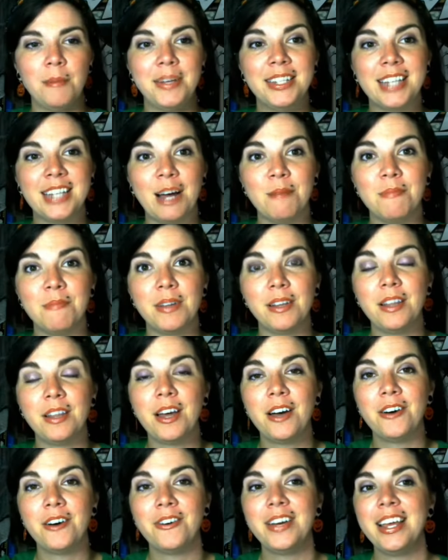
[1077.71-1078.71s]
down
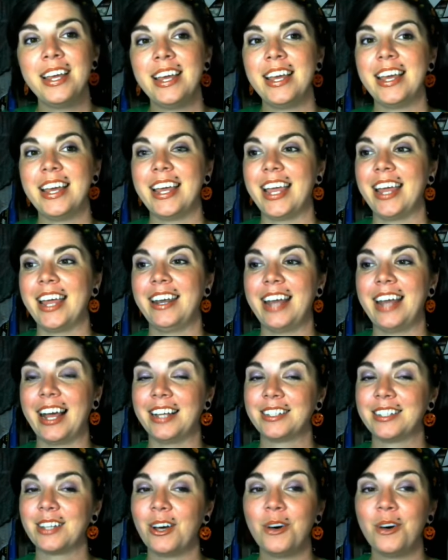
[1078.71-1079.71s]
below. And
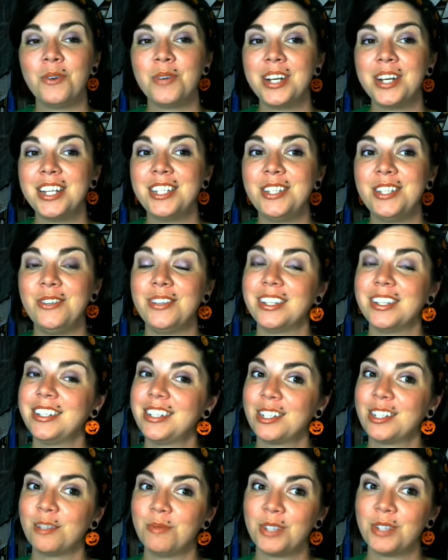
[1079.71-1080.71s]
as always, you can
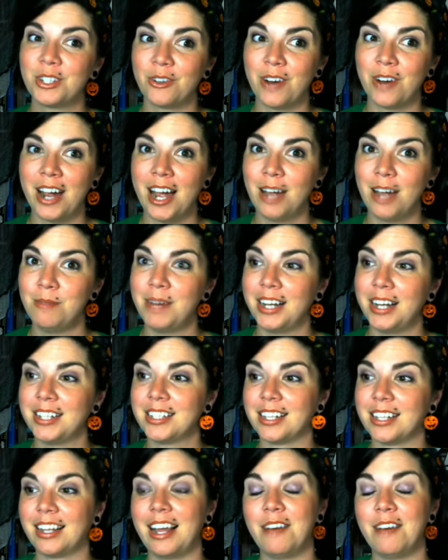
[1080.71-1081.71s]
subscribe. I
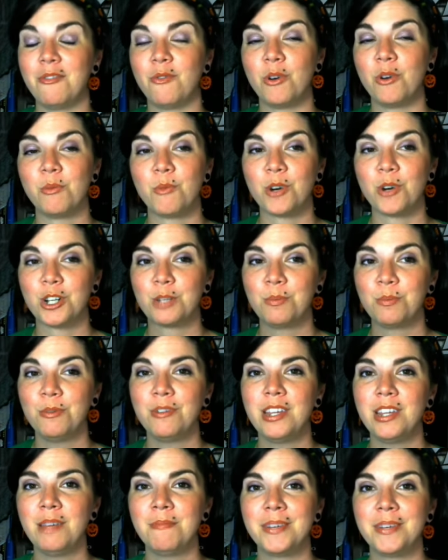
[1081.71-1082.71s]
still have one more
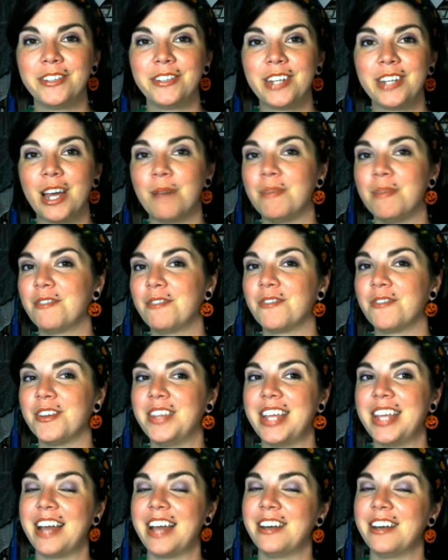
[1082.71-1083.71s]
spooky build coming for the end of